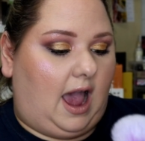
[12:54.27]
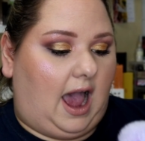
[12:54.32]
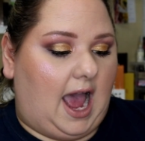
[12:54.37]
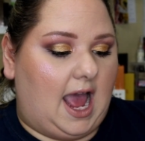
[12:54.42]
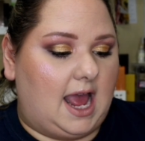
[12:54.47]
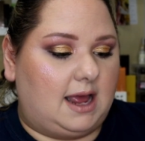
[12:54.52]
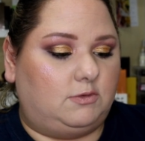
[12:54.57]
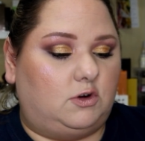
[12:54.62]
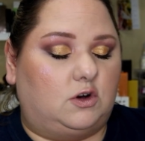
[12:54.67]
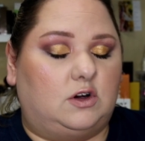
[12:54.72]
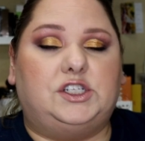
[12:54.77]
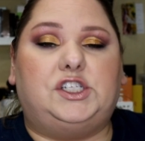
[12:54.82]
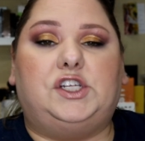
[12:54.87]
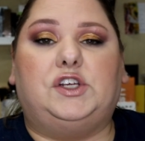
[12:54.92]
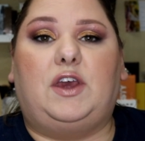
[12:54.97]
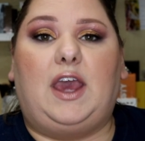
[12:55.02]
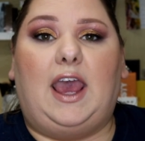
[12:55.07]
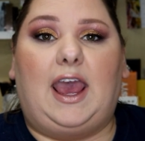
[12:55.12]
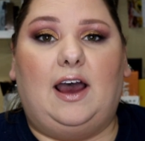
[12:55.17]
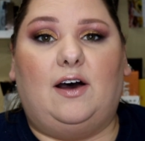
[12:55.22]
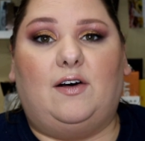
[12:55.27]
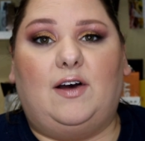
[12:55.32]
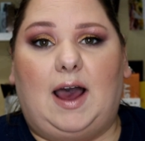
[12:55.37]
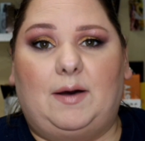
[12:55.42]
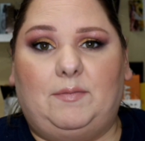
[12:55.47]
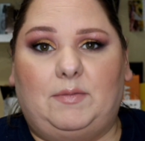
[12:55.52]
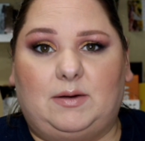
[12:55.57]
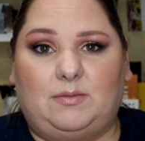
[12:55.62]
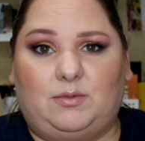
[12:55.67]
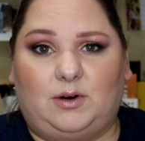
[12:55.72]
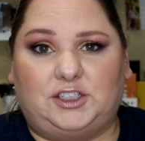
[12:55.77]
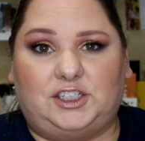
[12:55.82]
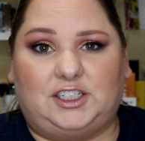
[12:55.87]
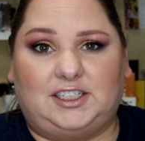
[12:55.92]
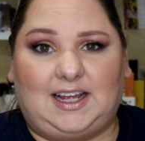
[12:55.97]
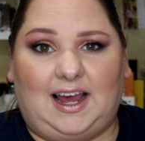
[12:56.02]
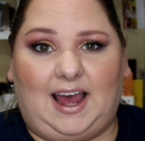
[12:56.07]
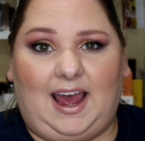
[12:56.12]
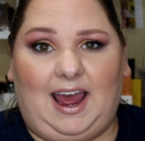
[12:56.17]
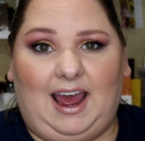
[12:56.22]
I'm going to count how many
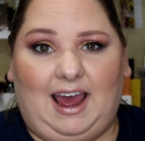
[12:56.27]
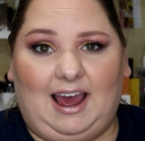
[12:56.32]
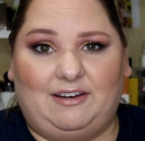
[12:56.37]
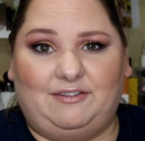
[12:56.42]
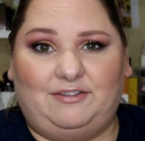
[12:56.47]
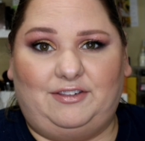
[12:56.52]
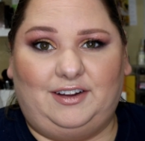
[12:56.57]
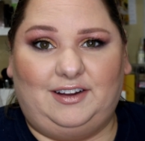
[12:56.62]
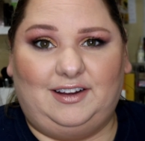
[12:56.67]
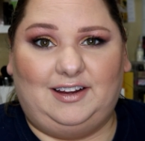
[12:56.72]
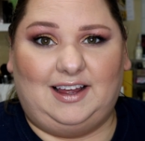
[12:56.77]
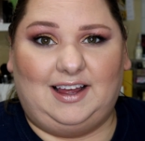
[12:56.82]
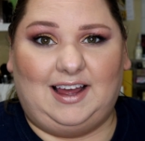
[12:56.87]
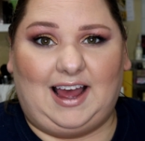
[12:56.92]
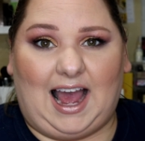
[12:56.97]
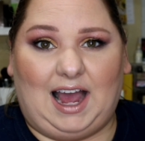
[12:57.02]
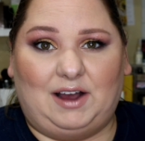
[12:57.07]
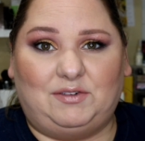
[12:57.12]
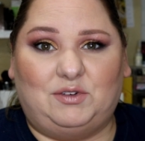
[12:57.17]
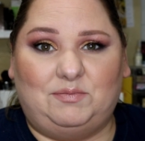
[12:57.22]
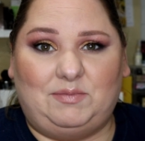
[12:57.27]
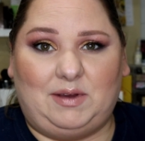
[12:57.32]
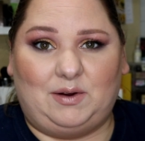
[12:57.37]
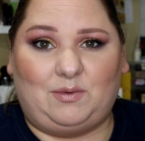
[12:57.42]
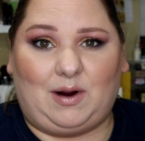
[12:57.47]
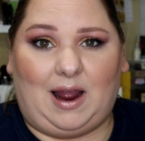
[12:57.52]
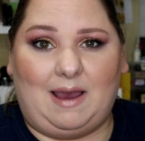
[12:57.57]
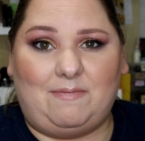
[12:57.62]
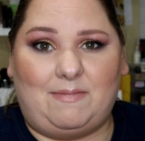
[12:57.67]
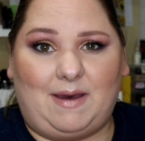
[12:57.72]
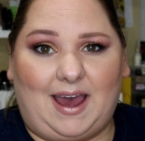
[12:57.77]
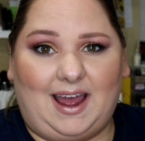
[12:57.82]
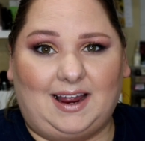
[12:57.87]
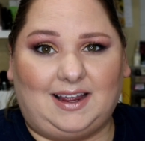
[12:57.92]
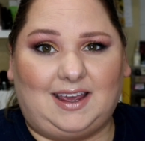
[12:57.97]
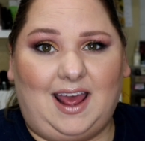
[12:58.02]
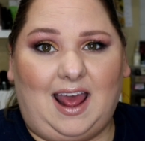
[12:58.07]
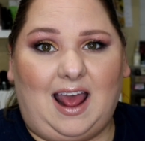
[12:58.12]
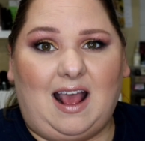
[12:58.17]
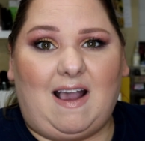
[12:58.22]
brushes I have. I will be right
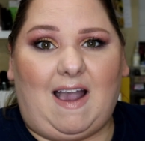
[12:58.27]
back.